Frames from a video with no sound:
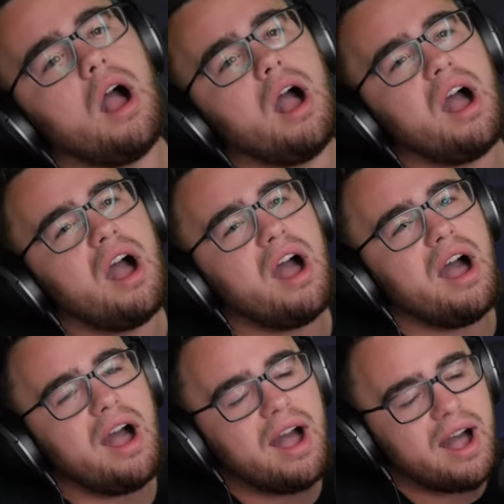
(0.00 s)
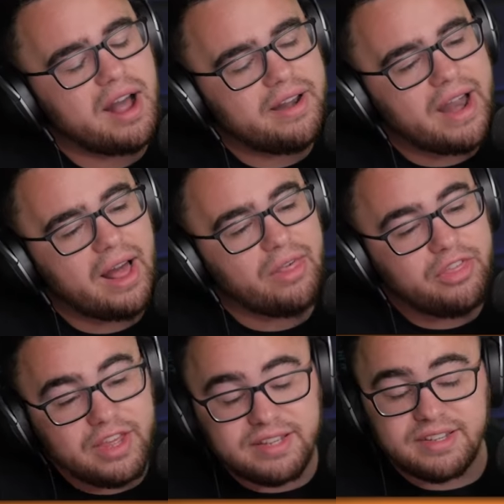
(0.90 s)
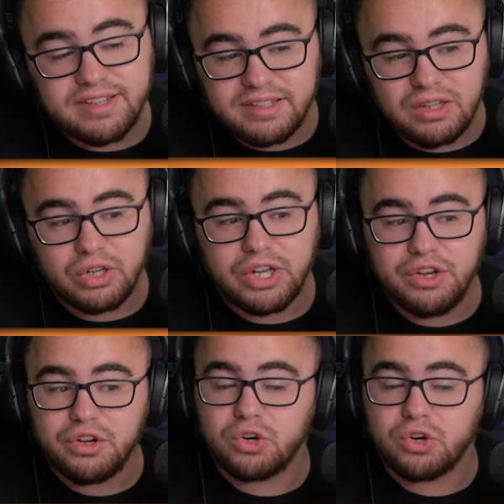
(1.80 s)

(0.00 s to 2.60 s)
Now this is looking